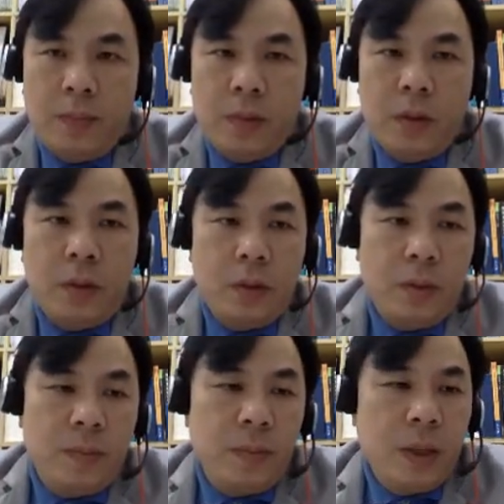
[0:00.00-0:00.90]

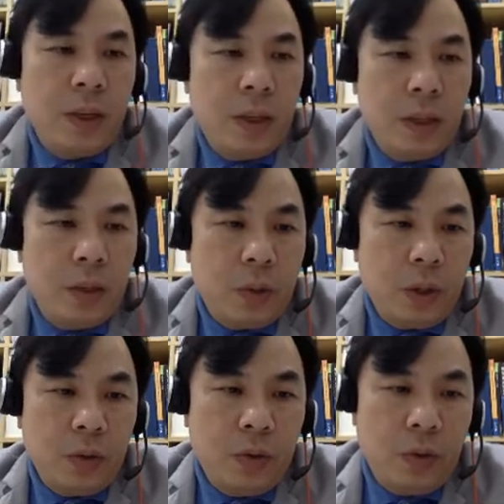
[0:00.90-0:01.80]
So now we're
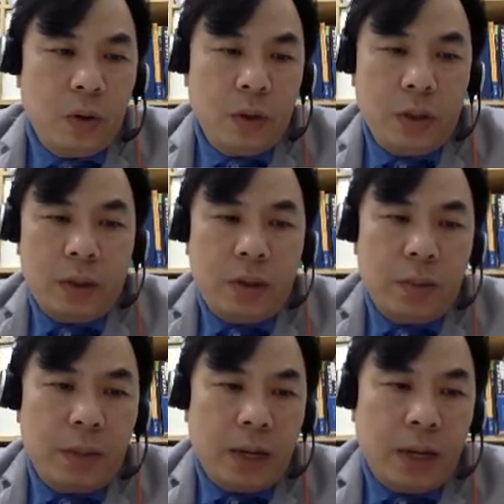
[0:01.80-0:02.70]
going to follow the
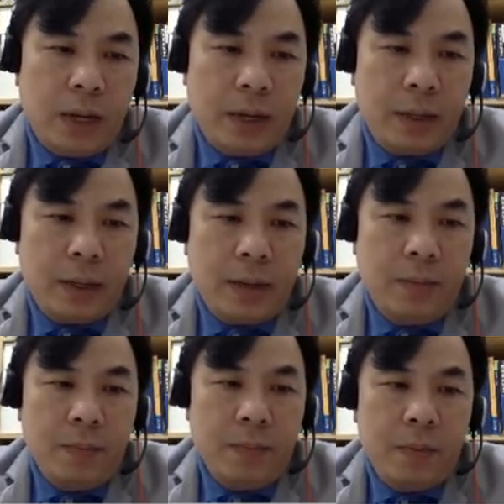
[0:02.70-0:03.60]
same guideline again.